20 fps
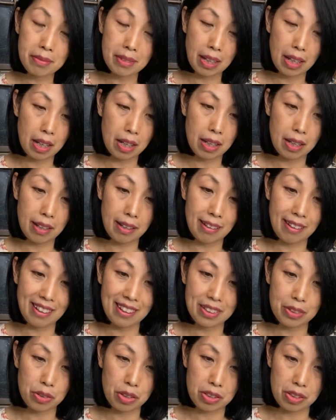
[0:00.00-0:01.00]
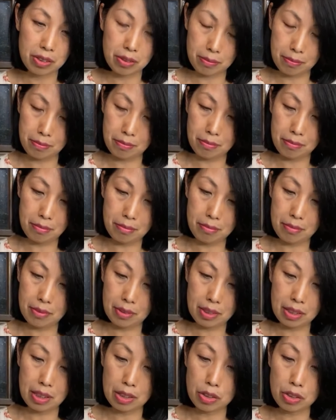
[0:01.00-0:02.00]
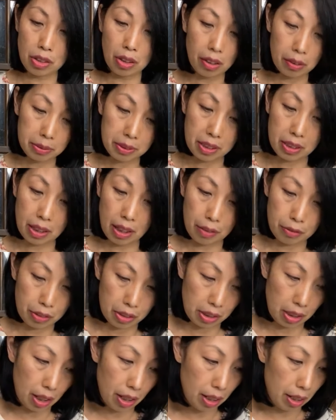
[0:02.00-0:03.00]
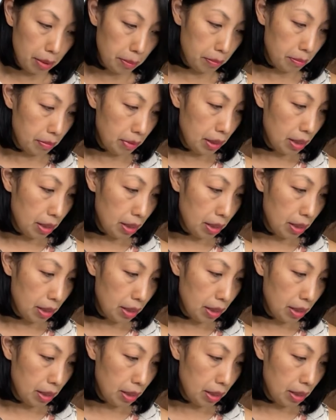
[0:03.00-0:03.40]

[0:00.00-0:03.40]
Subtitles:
It just dissolves it every time.